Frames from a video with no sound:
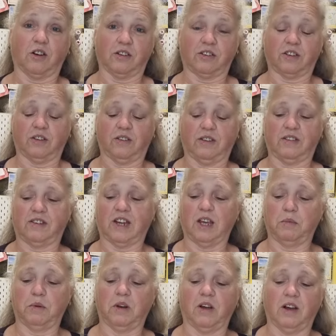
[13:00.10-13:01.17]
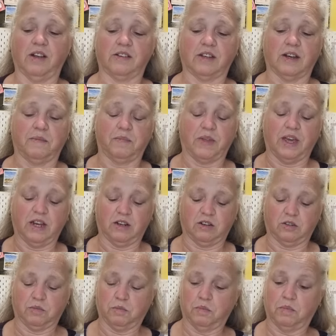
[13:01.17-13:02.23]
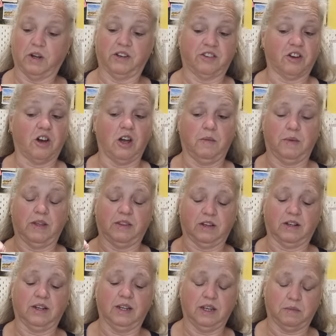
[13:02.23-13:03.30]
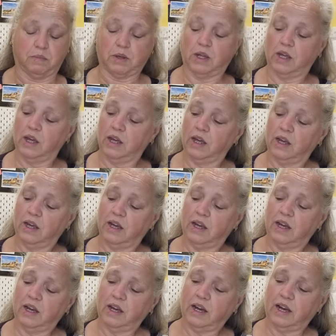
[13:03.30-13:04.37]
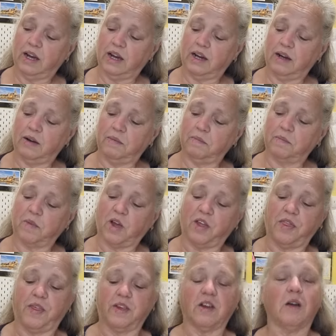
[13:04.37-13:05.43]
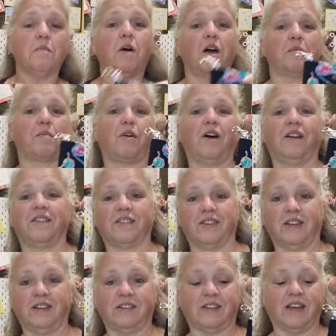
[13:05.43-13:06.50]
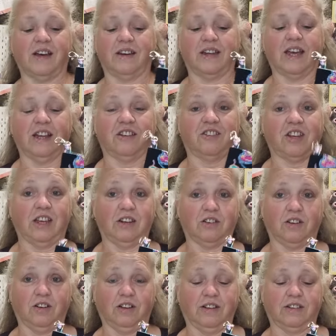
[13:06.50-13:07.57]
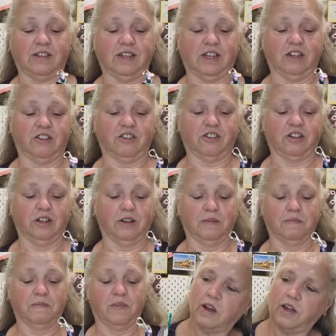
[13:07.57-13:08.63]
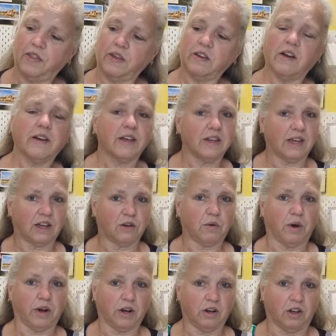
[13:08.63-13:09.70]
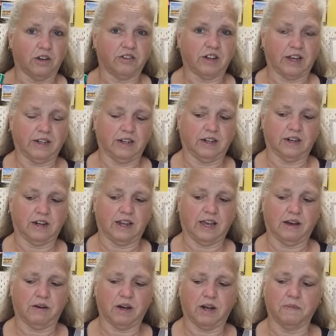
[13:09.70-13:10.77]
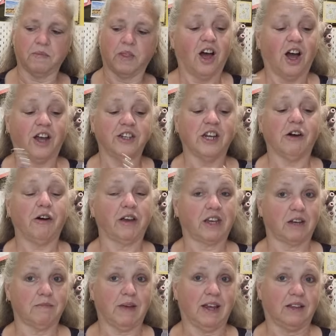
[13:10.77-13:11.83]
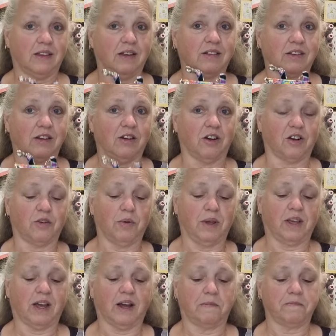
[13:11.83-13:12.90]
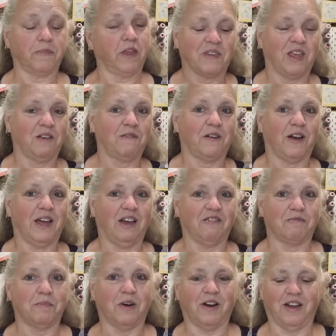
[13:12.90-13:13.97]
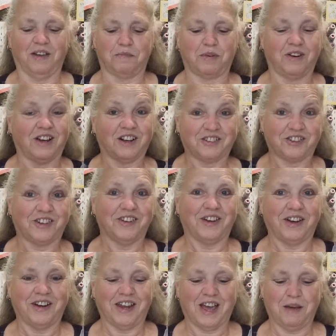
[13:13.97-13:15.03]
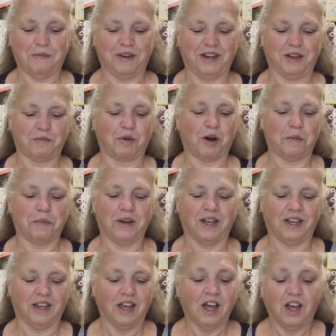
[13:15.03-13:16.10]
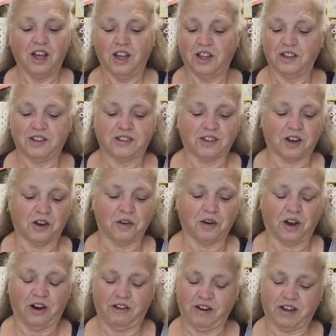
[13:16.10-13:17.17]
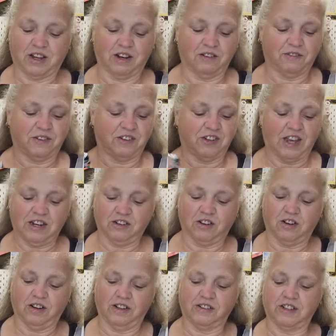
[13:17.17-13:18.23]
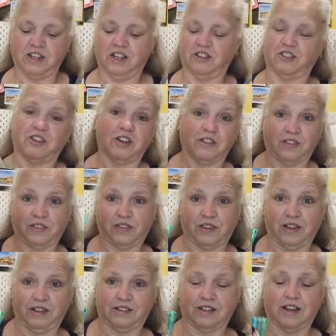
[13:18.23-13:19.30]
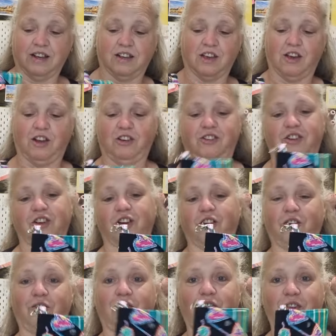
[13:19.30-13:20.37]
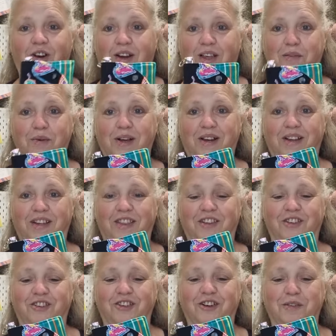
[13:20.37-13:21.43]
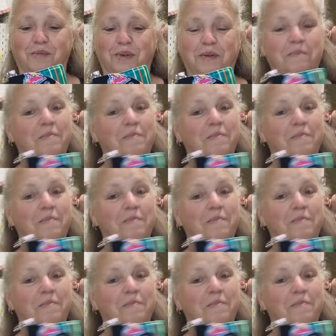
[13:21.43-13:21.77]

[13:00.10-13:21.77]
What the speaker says: cost of the stabilizer and my time and the clip, I think I might price these out at $10 each. I think I can get quite a lot done in an hour. I know I can make these a lot quicker if I have my production line happening properly. So I reckon for $10 each, these are going to go really well in the shop.